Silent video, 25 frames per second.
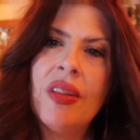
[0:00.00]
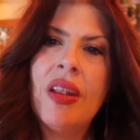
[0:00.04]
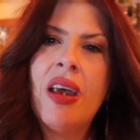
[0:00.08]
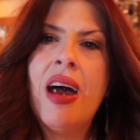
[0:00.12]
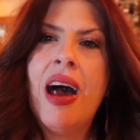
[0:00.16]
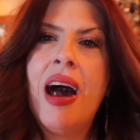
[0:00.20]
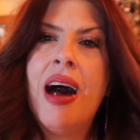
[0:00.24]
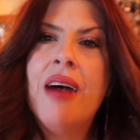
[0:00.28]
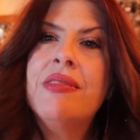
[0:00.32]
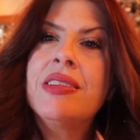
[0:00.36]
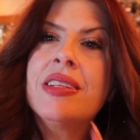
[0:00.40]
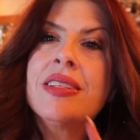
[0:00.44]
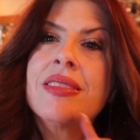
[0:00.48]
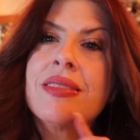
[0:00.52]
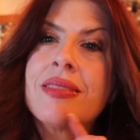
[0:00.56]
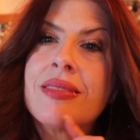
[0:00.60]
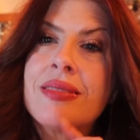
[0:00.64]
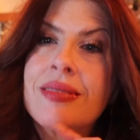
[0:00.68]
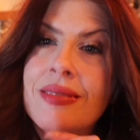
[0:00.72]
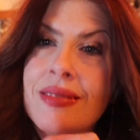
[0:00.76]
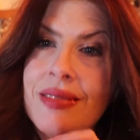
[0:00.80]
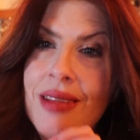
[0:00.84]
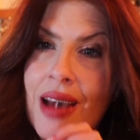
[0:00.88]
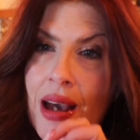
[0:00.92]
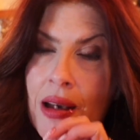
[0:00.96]
have it as a
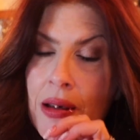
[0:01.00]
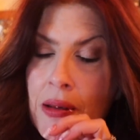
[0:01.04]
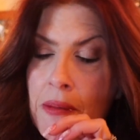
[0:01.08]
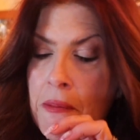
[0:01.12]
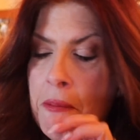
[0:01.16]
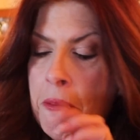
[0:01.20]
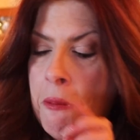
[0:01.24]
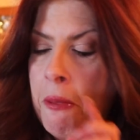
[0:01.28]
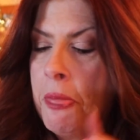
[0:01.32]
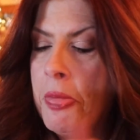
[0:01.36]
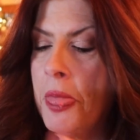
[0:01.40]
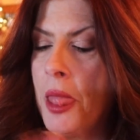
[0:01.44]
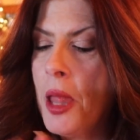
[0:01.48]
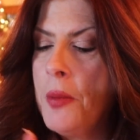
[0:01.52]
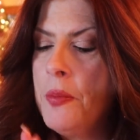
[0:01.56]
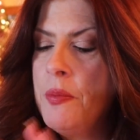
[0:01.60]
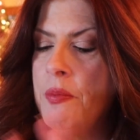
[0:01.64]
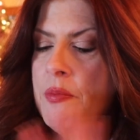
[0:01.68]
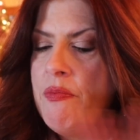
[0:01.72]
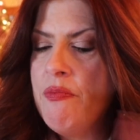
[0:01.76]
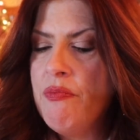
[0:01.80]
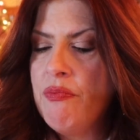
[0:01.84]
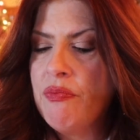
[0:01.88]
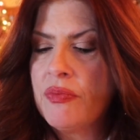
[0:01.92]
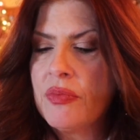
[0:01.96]
snack.
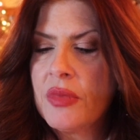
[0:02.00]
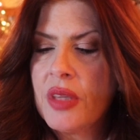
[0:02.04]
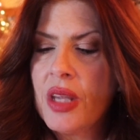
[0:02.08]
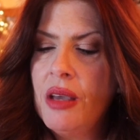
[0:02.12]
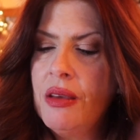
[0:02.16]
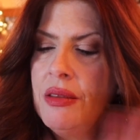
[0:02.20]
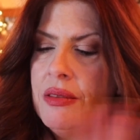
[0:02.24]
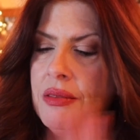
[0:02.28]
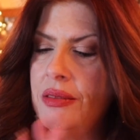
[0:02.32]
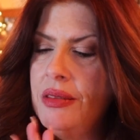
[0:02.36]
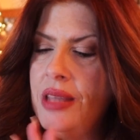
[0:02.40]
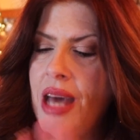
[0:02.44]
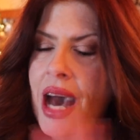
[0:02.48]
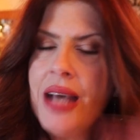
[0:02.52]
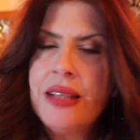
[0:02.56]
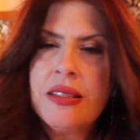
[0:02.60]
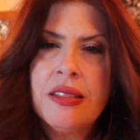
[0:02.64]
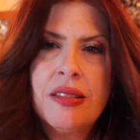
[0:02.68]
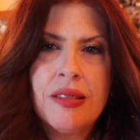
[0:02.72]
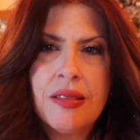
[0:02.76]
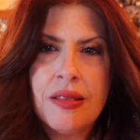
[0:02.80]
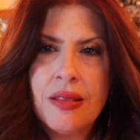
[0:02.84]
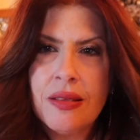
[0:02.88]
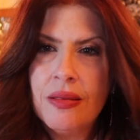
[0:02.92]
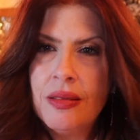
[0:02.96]

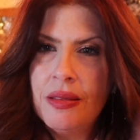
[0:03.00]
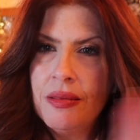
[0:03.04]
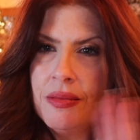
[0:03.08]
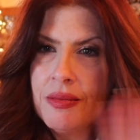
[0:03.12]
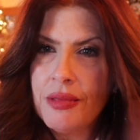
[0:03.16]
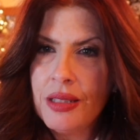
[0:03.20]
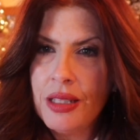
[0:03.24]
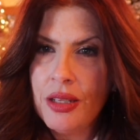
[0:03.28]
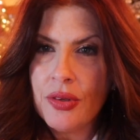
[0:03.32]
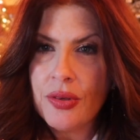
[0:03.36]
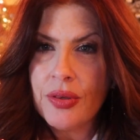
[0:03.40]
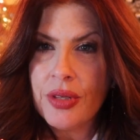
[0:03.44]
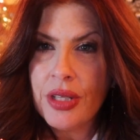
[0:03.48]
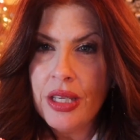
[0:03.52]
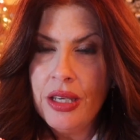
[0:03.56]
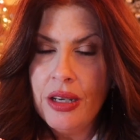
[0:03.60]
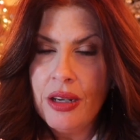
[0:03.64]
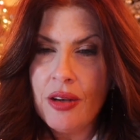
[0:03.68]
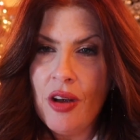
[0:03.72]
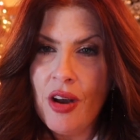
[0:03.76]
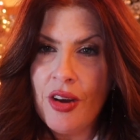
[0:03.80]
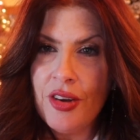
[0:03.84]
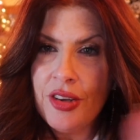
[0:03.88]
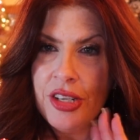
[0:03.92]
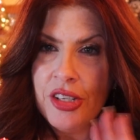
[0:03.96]
That's literally a
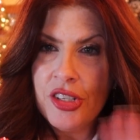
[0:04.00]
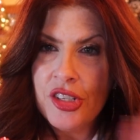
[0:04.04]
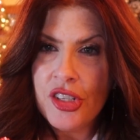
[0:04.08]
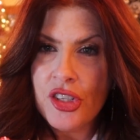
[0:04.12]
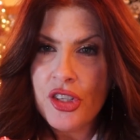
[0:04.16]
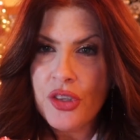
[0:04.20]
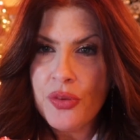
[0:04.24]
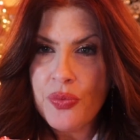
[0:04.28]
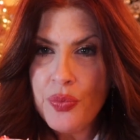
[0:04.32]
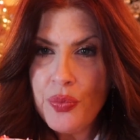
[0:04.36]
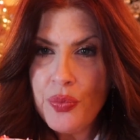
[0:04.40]
garnish.